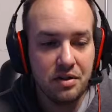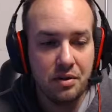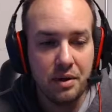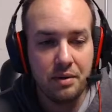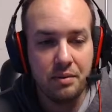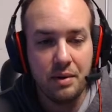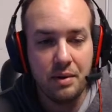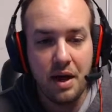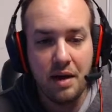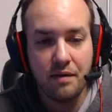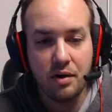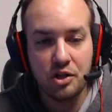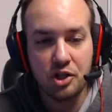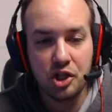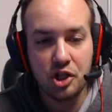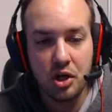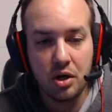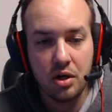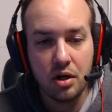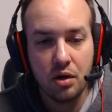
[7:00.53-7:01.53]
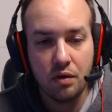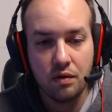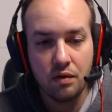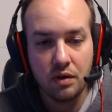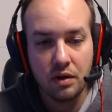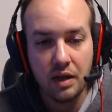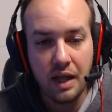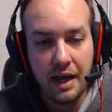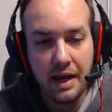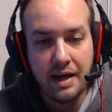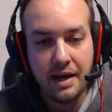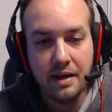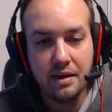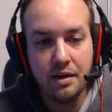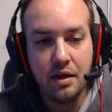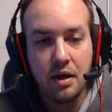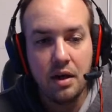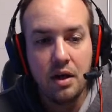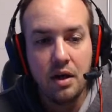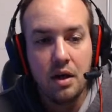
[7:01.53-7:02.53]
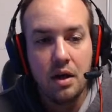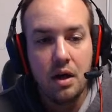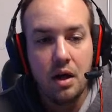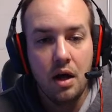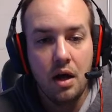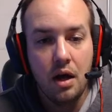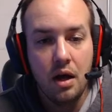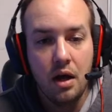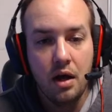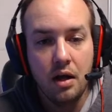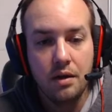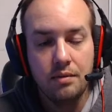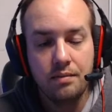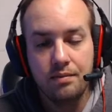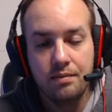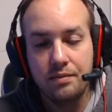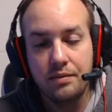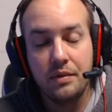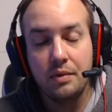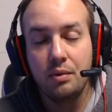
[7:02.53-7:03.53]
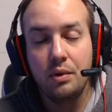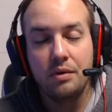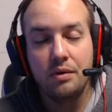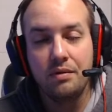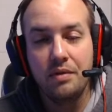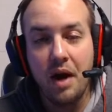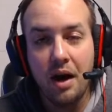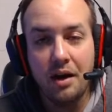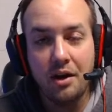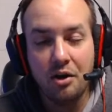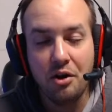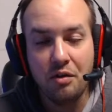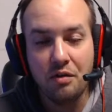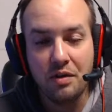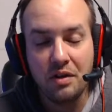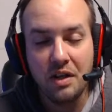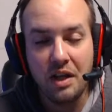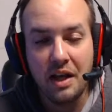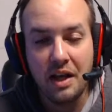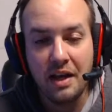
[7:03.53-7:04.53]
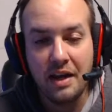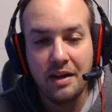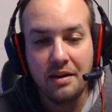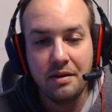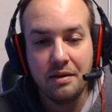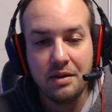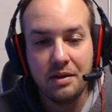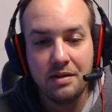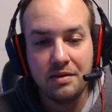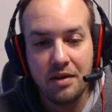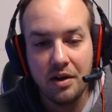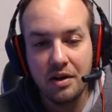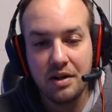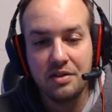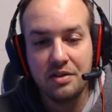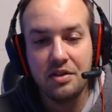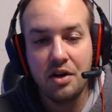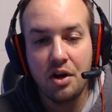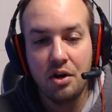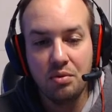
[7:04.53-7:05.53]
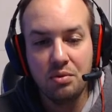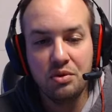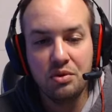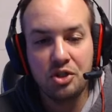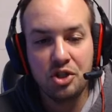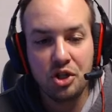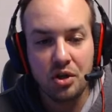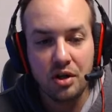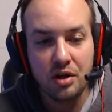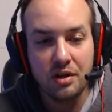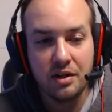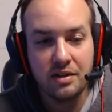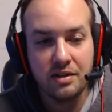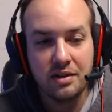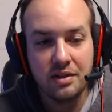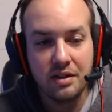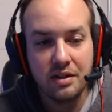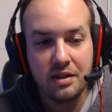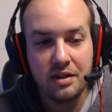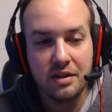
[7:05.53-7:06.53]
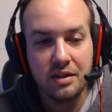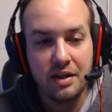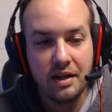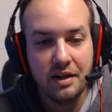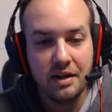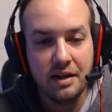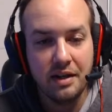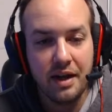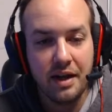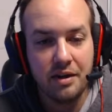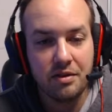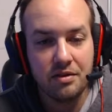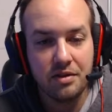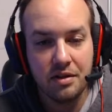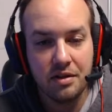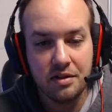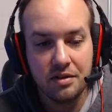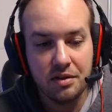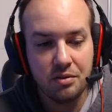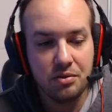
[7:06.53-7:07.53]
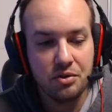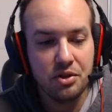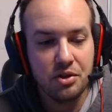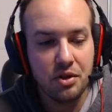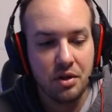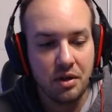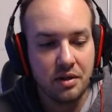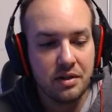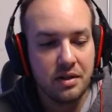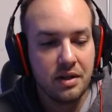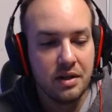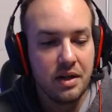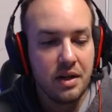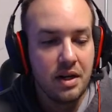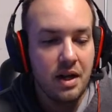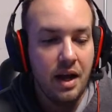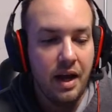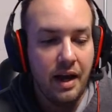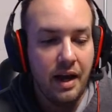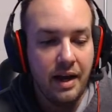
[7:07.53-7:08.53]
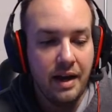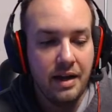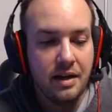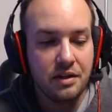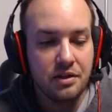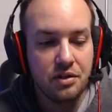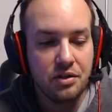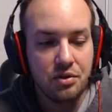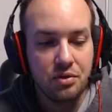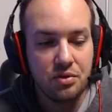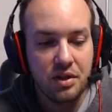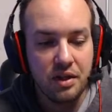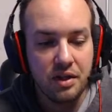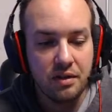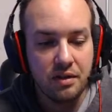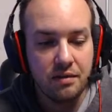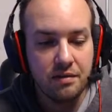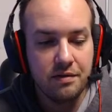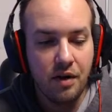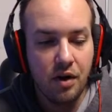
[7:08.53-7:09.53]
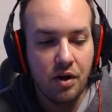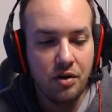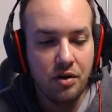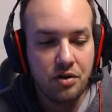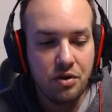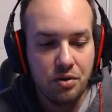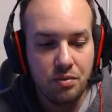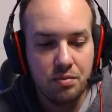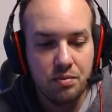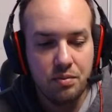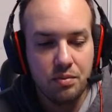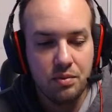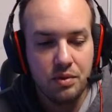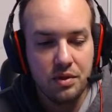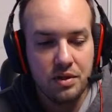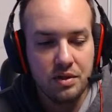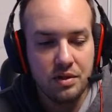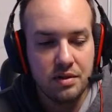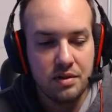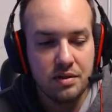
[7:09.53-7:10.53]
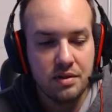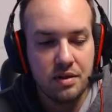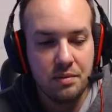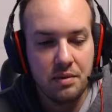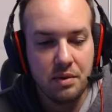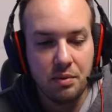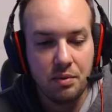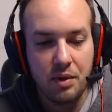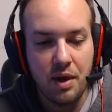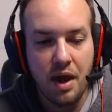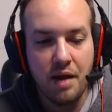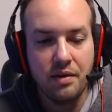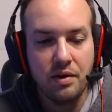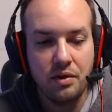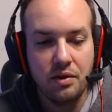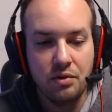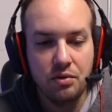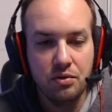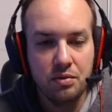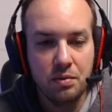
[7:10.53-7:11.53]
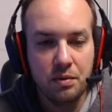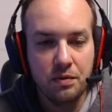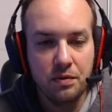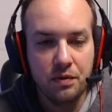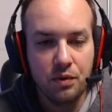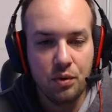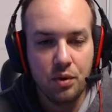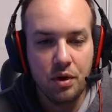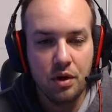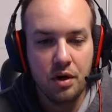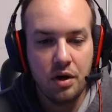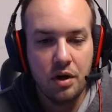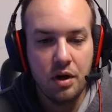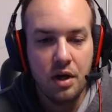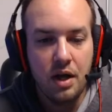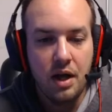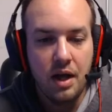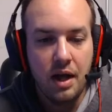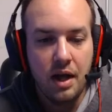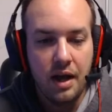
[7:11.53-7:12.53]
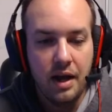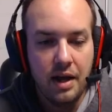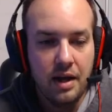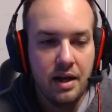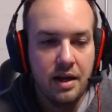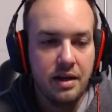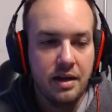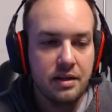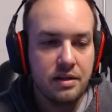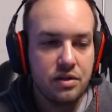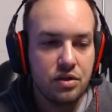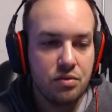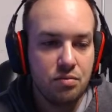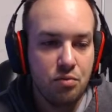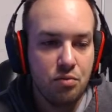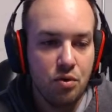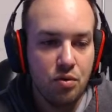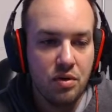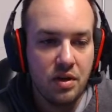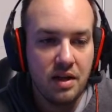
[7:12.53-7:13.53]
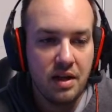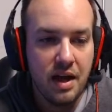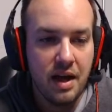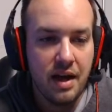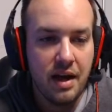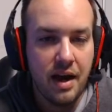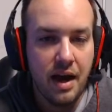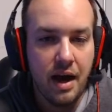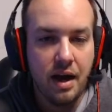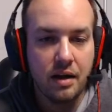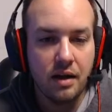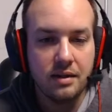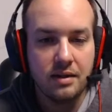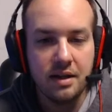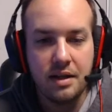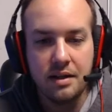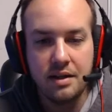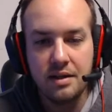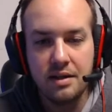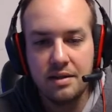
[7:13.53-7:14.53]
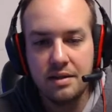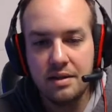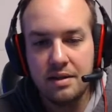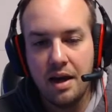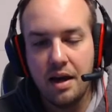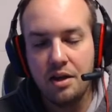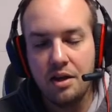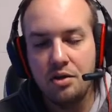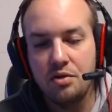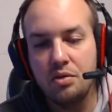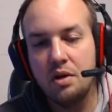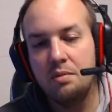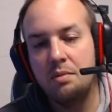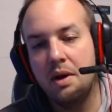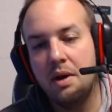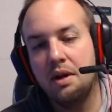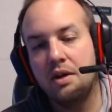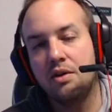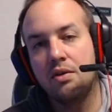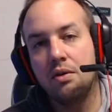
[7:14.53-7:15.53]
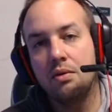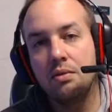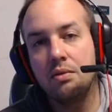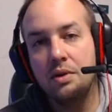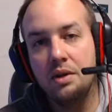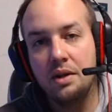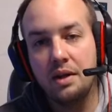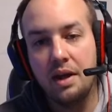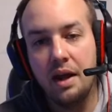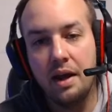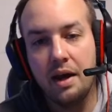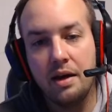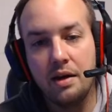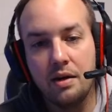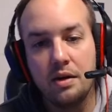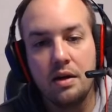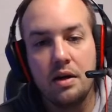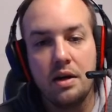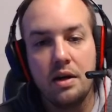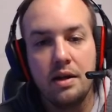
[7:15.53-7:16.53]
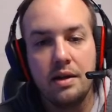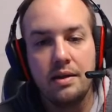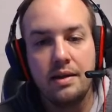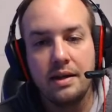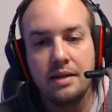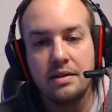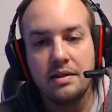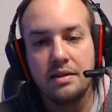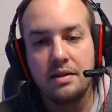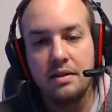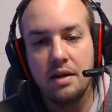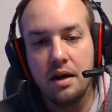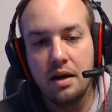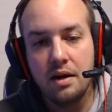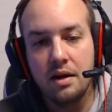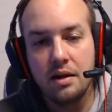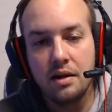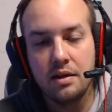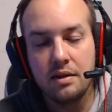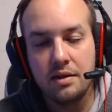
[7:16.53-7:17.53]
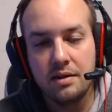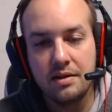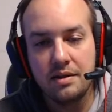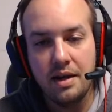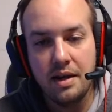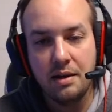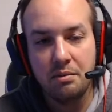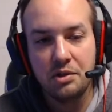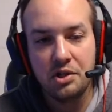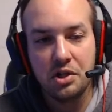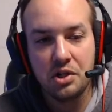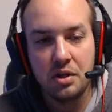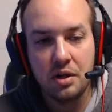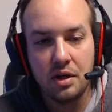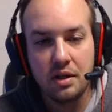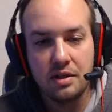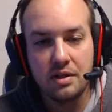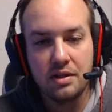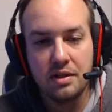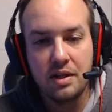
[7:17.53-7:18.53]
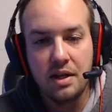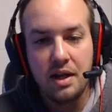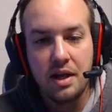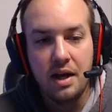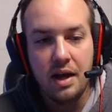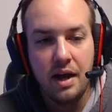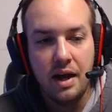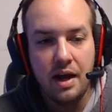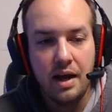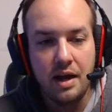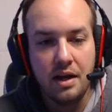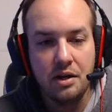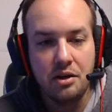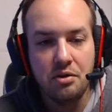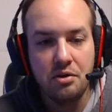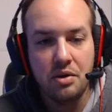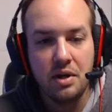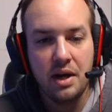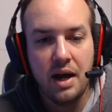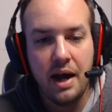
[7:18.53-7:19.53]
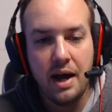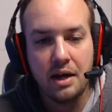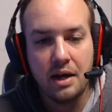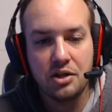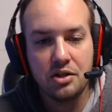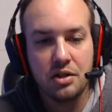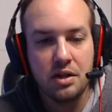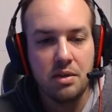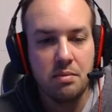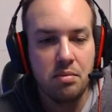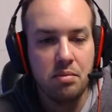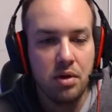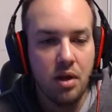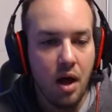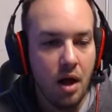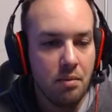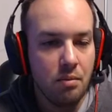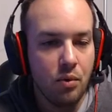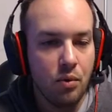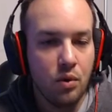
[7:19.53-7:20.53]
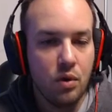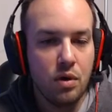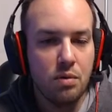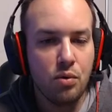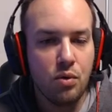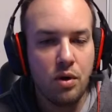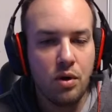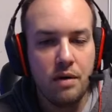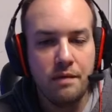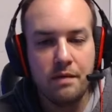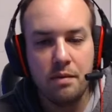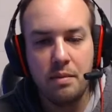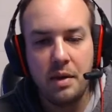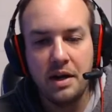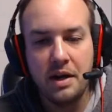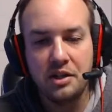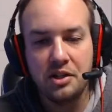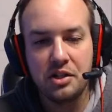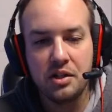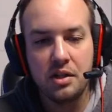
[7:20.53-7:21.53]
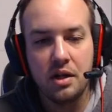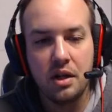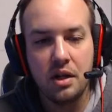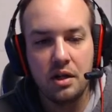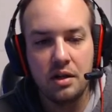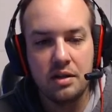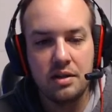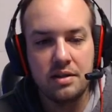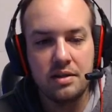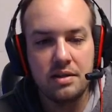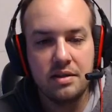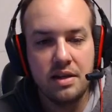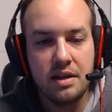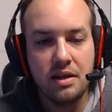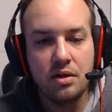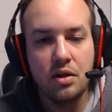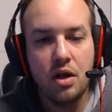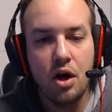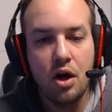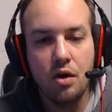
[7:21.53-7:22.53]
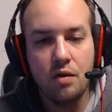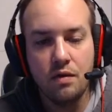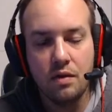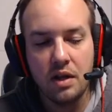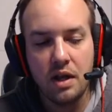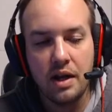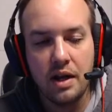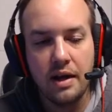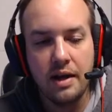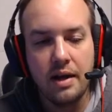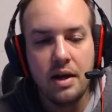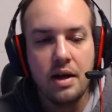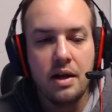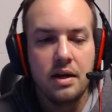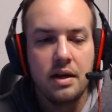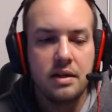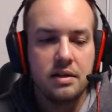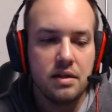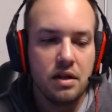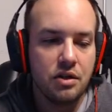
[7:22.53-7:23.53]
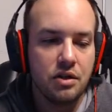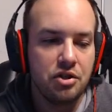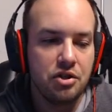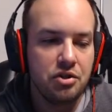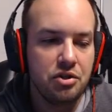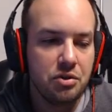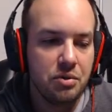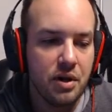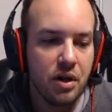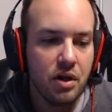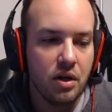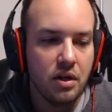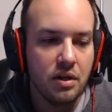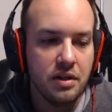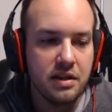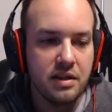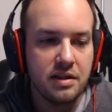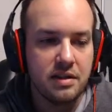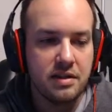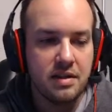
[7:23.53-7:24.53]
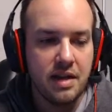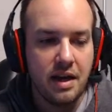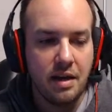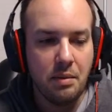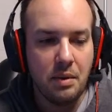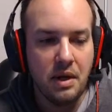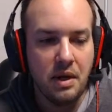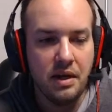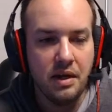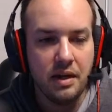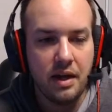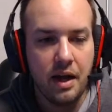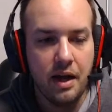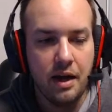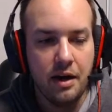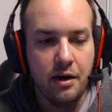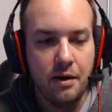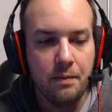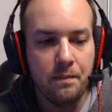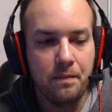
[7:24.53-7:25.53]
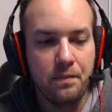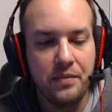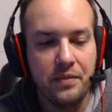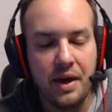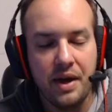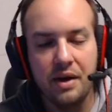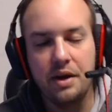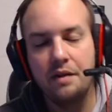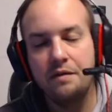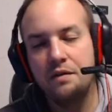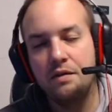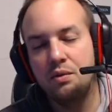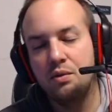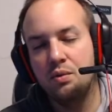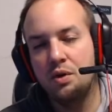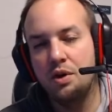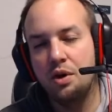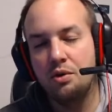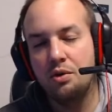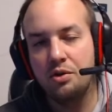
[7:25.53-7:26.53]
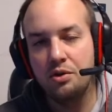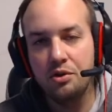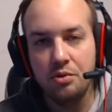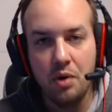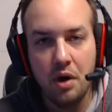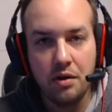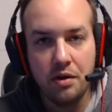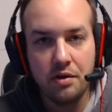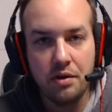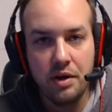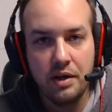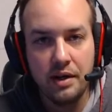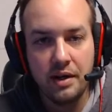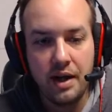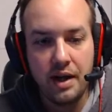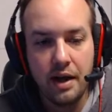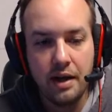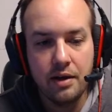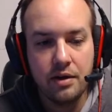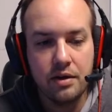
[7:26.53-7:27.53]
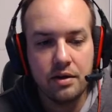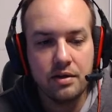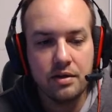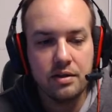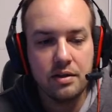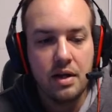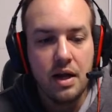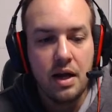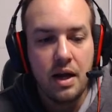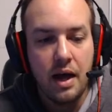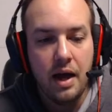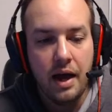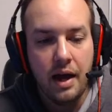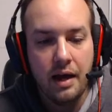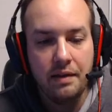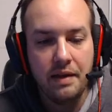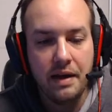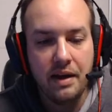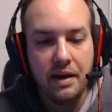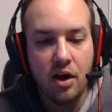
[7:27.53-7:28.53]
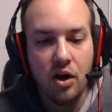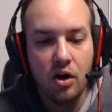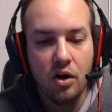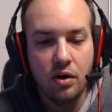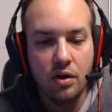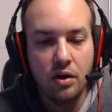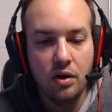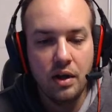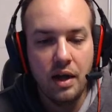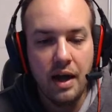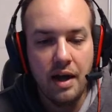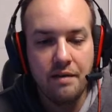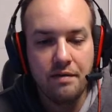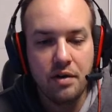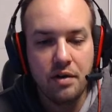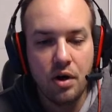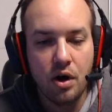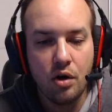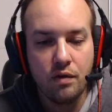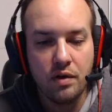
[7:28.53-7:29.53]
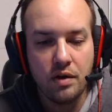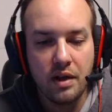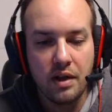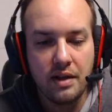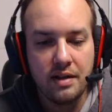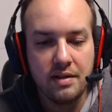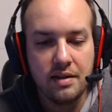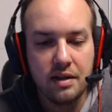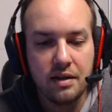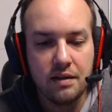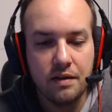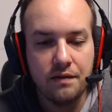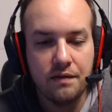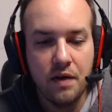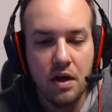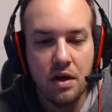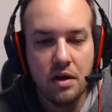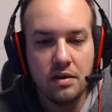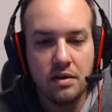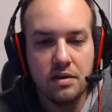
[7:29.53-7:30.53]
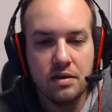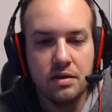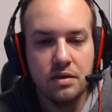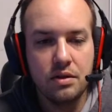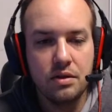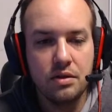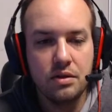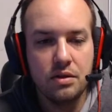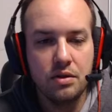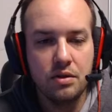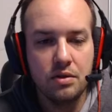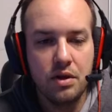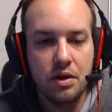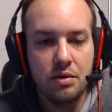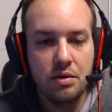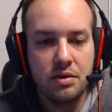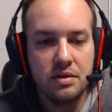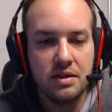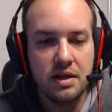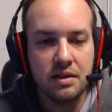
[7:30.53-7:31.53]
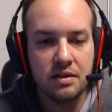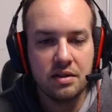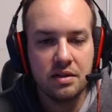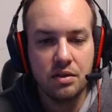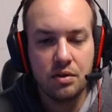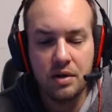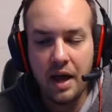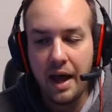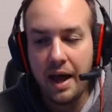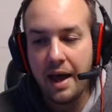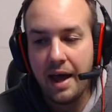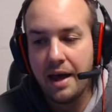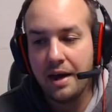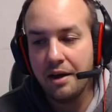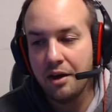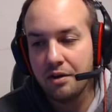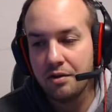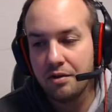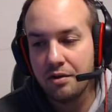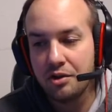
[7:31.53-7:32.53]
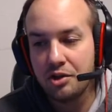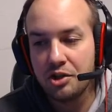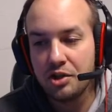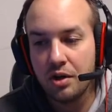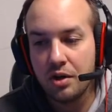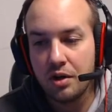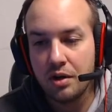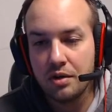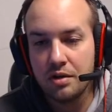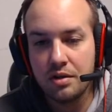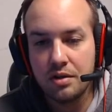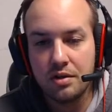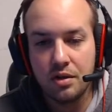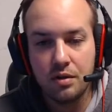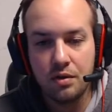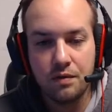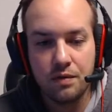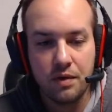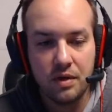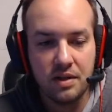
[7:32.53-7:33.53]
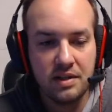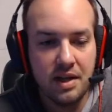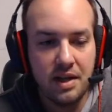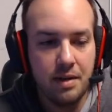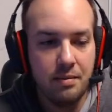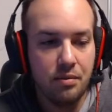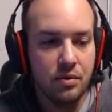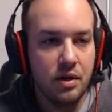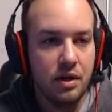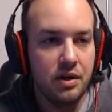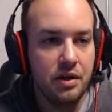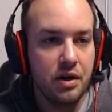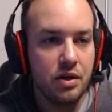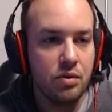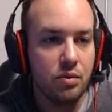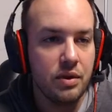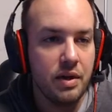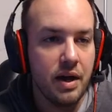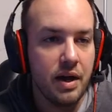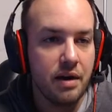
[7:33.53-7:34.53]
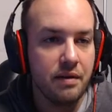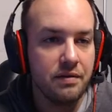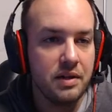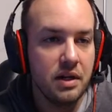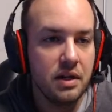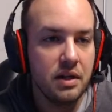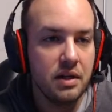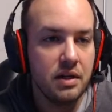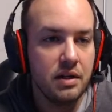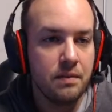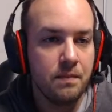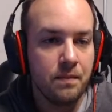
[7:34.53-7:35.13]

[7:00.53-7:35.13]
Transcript: it. We have our chart overlaid, uh, well, not overlaid. It's on its own chart, uh, the indicator is on its own chart, and it's using volume, which is something we haven't used before, and it's smoothing that out. And this is how you can make your own indicator that's not on the same chart and you can actually plot more and more information on this single overlay as long as you do it all within the same indicator. Now if you go to do other indicators and they all have their overlay set to false, you'll notice that it's going to add other charts. So for example, another one that I've done,